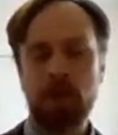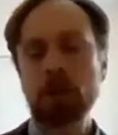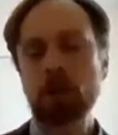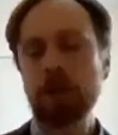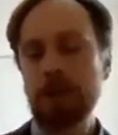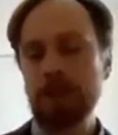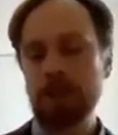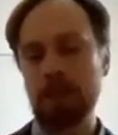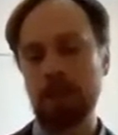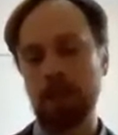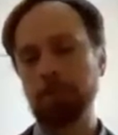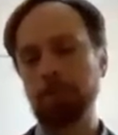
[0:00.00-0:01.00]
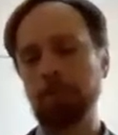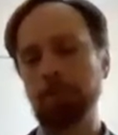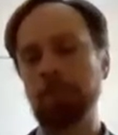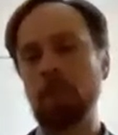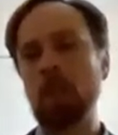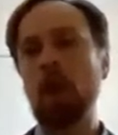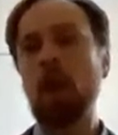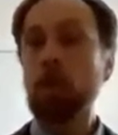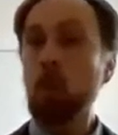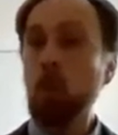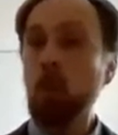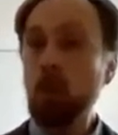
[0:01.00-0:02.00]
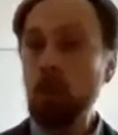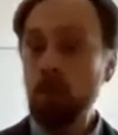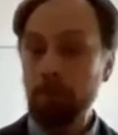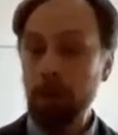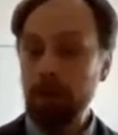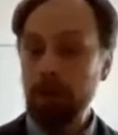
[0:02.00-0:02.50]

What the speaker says: Here's the crazy thing. The world